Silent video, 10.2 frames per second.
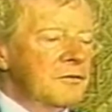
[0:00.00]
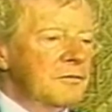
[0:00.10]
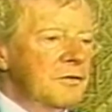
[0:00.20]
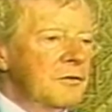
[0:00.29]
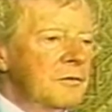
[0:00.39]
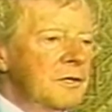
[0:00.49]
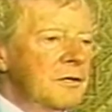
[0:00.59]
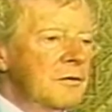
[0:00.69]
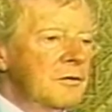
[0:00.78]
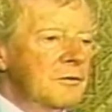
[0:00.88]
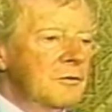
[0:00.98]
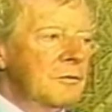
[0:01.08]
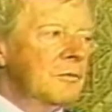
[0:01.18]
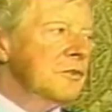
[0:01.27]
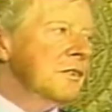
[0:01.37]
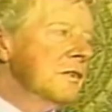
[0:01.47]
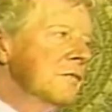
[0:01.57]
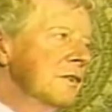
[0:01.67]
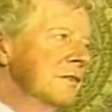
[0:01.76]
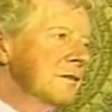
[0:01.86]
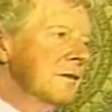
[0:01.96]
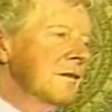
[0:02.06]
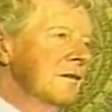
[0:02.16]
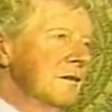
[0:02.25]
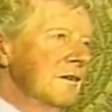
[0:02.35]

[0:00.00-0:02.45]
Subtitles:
of the film, it looks almost as if it's a